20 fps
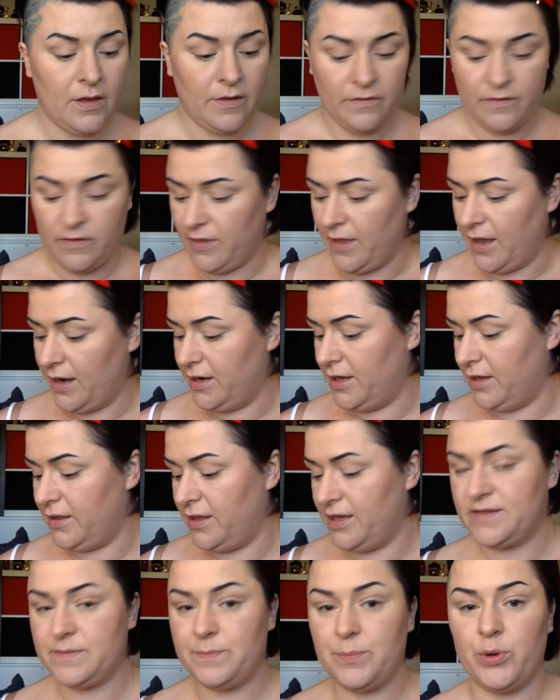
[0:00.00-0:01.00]
So then at
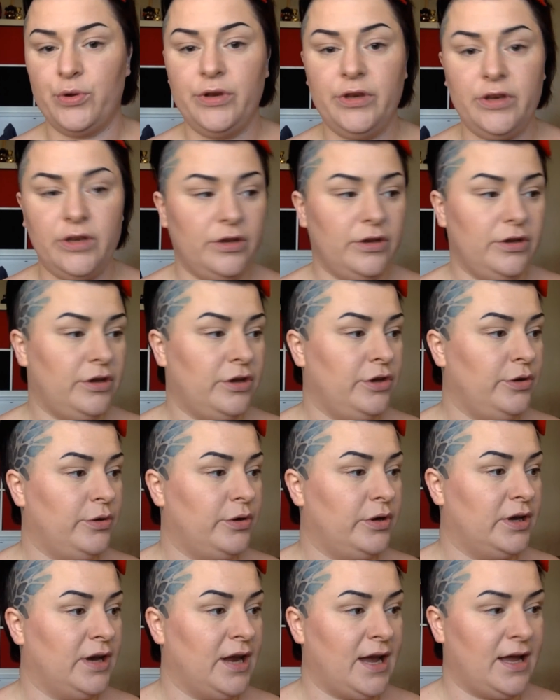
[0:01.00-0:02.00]
this point you
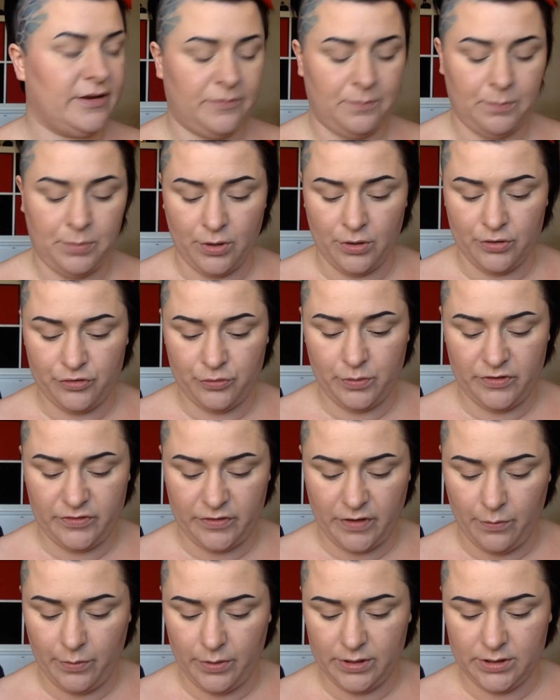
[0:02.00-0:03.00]
can add blush, which
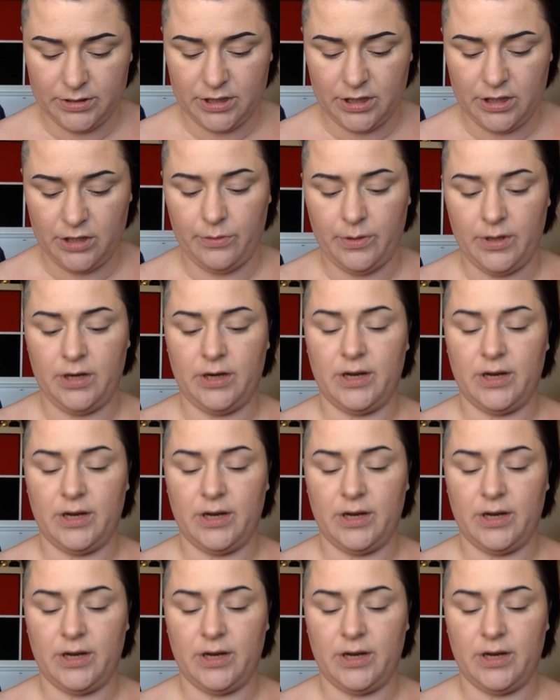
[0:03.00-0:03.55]
I will do, and